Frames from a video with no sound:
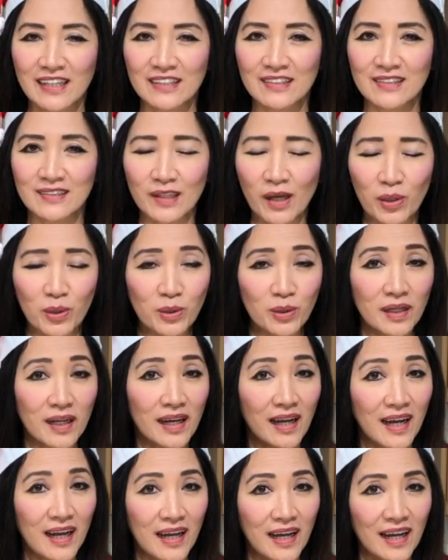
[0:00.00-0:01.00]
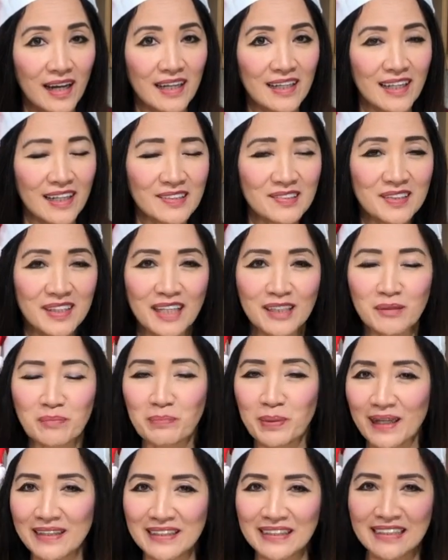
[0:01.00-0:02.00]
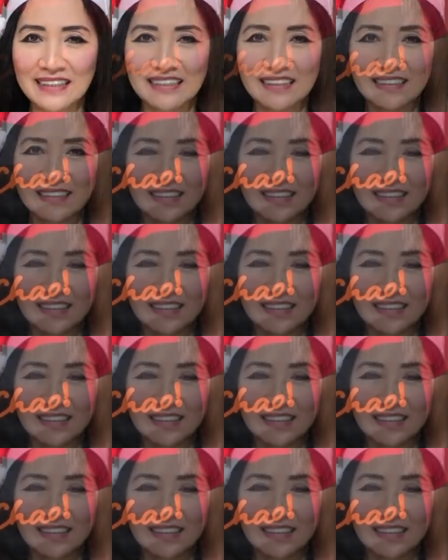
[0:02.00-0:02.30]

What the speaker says: So, let's get blending.